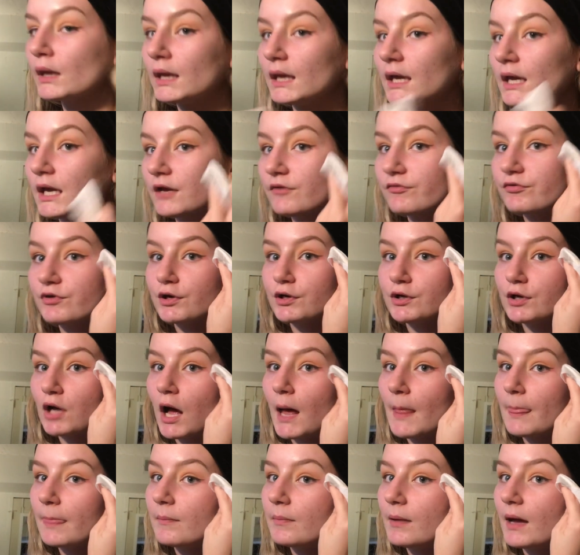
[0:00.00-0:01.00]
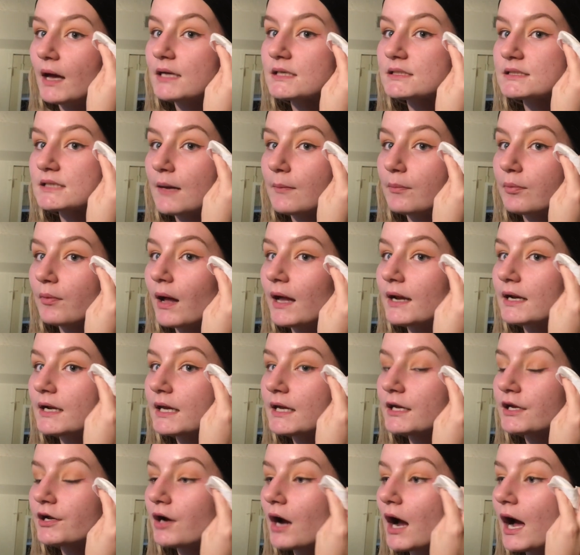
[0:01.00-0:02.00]
If you're not the best at
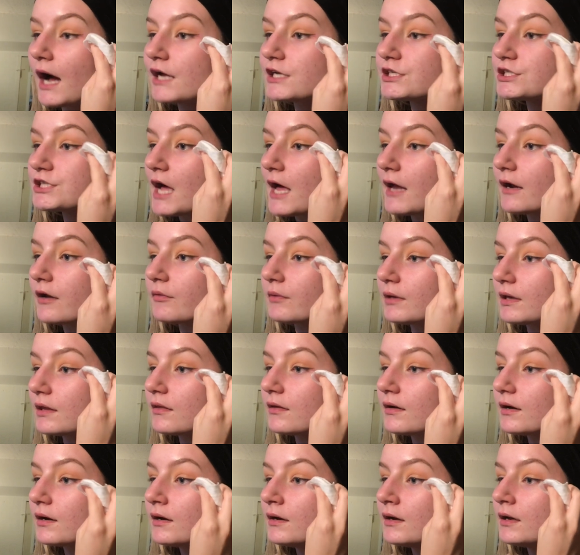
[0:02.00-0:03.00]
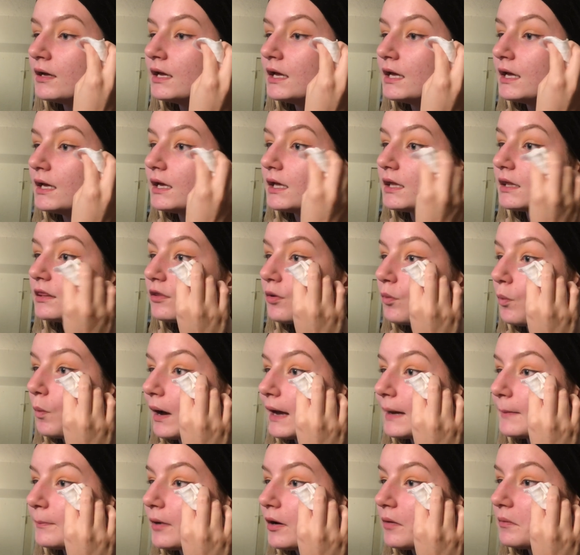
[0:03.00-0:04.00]
blending your eyeshadow either, the
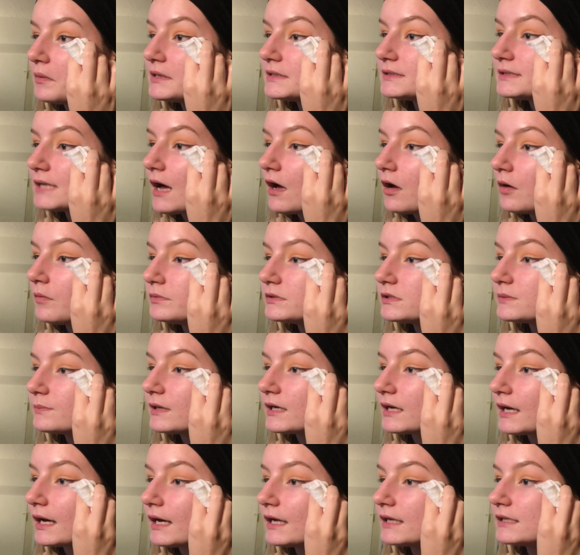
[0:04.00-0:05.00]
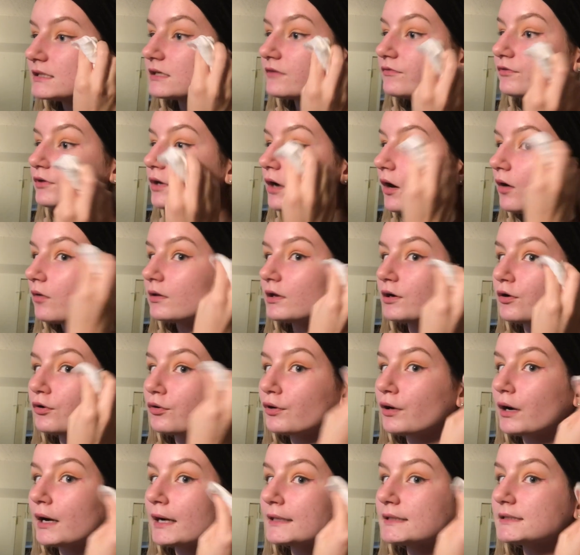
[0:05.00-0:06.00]
wipe always helps because if you go a little
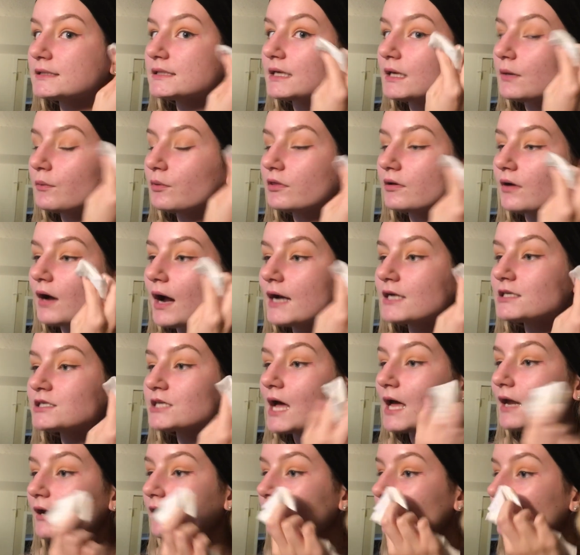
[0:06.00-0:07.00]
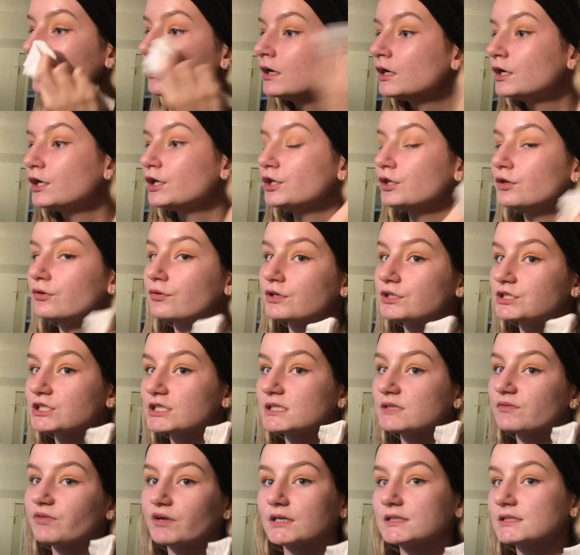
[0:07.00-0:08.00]
crazy with your eyeshadow, you can
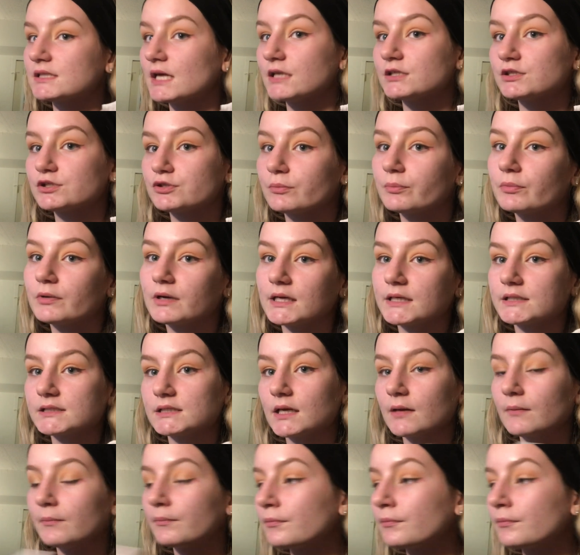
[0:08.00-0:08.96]
just fix that super easy.